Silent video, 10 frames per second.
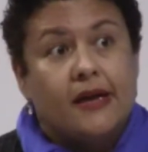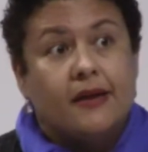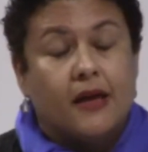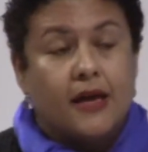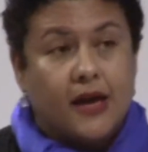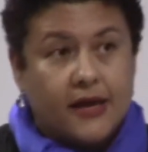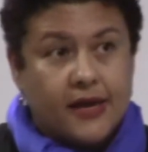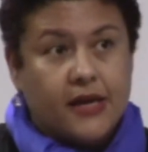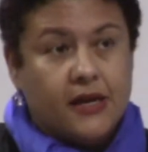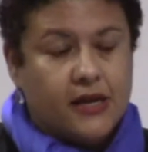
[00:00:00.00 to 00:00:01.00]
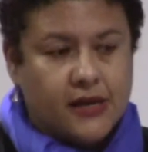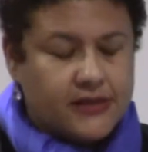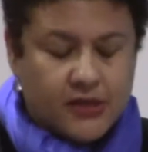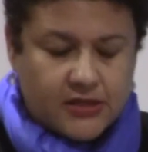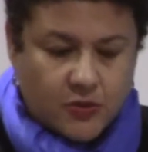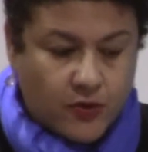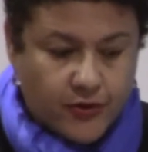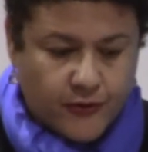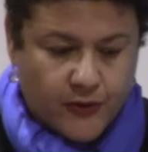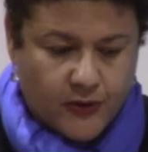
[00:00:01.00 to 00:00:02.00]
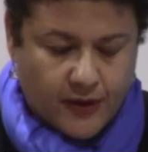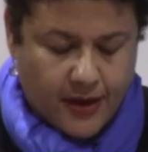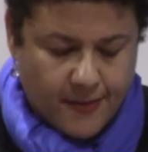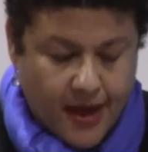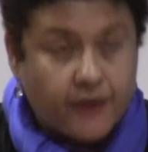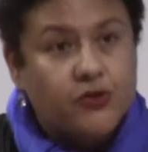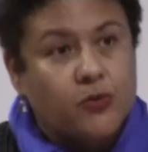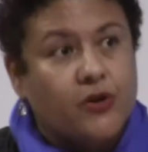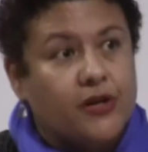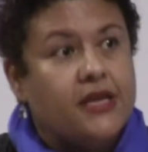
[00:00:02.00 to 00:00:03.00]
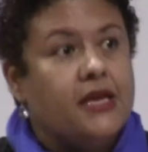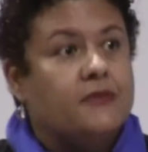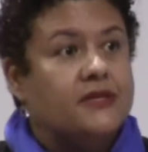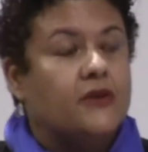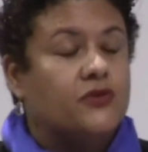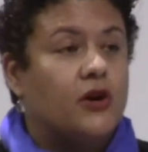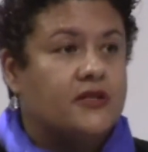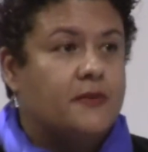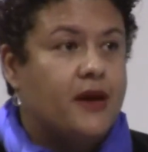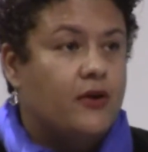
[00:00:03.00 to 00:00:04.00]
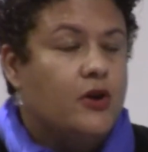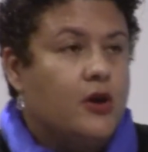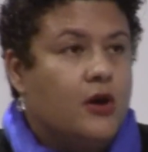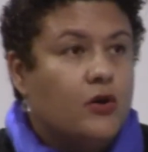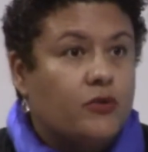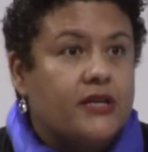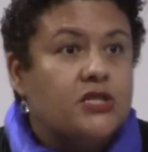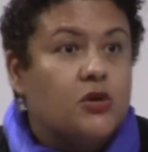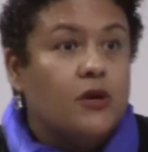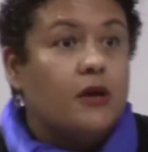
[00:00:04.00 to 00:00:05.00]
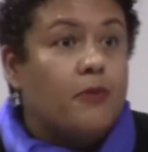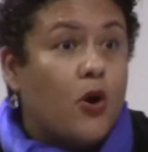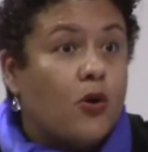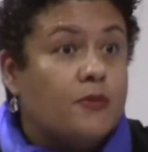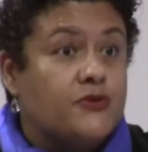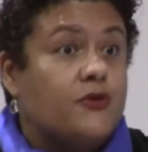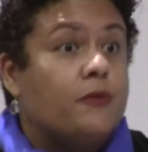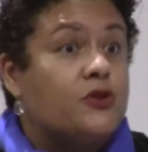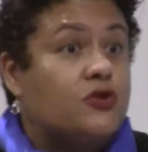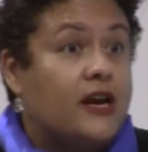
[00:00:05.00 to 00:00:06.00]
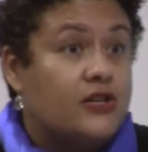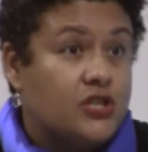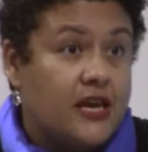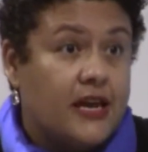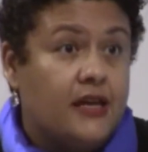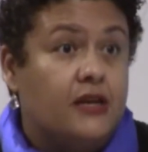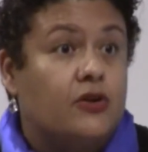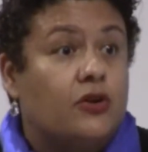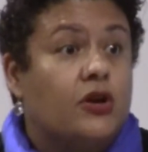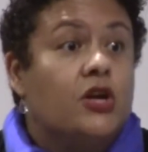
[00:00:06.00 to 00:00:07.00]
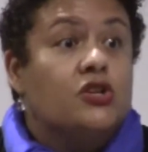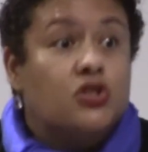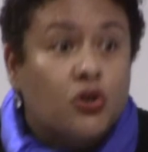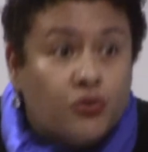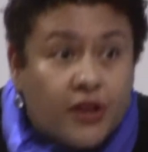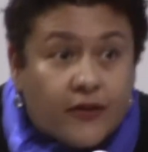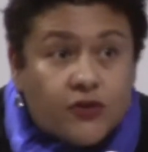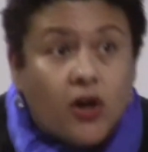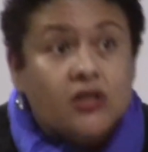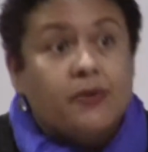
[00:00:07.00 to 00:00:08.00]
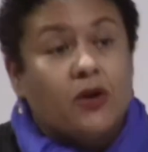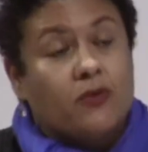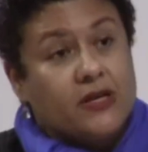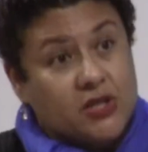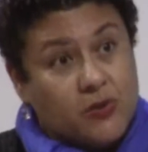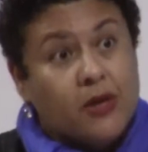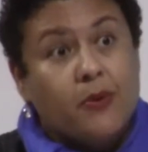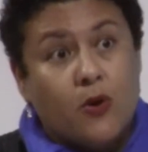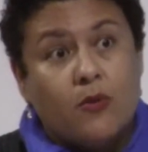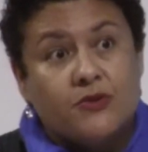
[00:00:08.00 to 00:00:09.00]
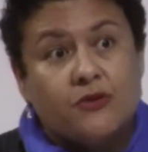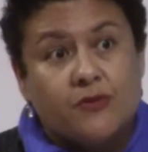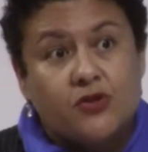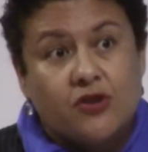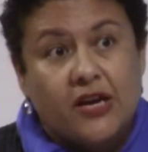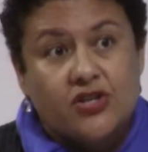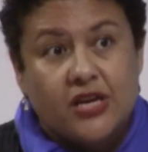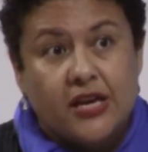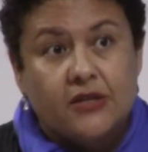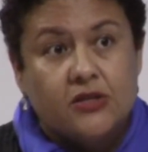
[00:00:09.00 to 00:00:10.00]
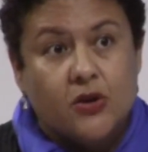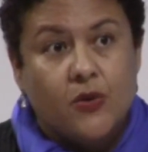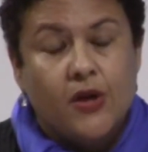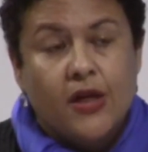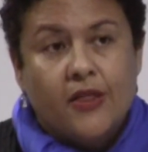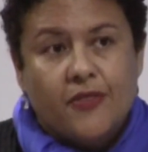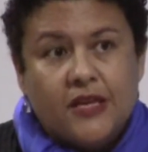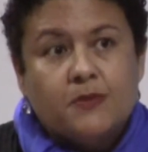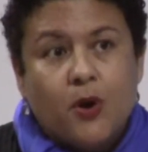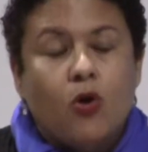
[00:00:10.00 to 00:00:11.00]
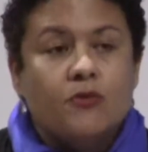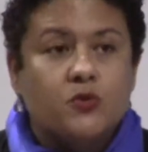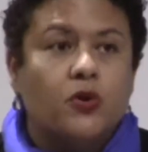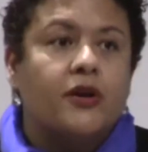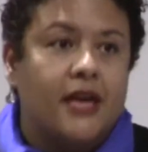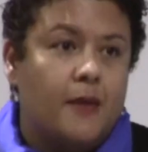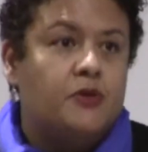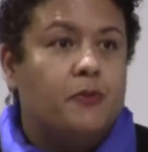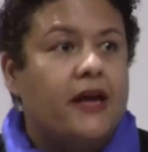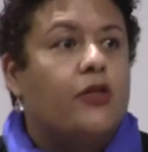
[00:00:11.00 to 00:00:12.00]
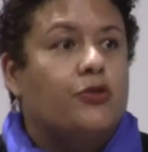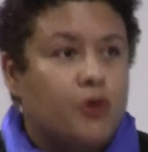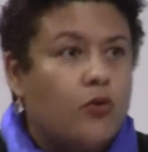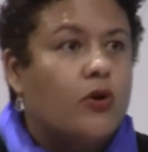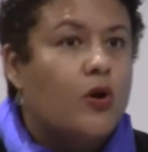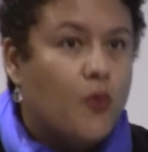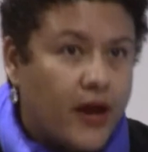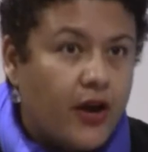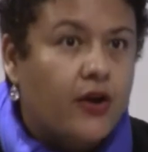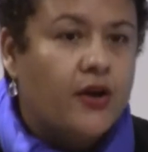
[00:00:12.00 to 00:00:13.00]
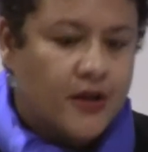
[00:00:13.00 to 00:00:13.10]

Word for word: And uh, again, it's, it's a wonderful um, afterword, and he himself talks about rescuing poems from the trash can, and her children have talked about rescuing poems from the trash can. So these poems were kept by a thrower-awayer.